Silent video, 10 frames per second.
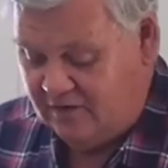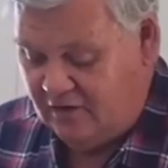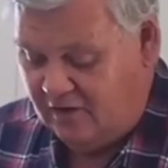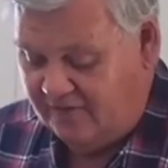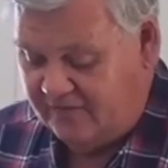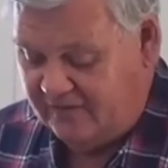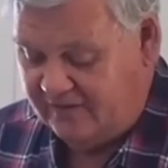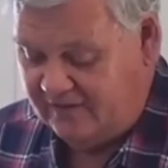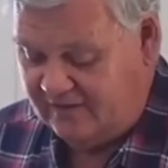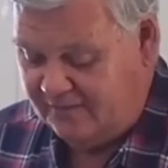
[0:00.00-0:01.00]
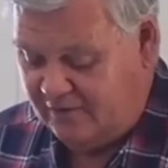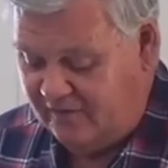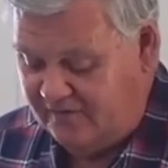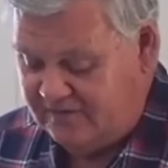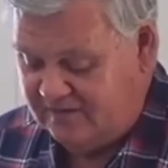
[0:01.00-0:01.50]
confident that the
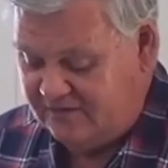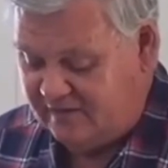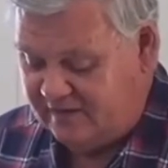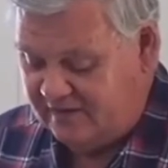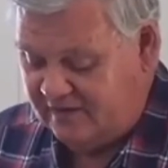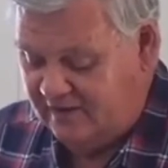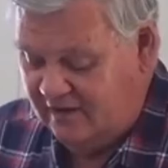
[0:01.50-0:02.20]
prophecies written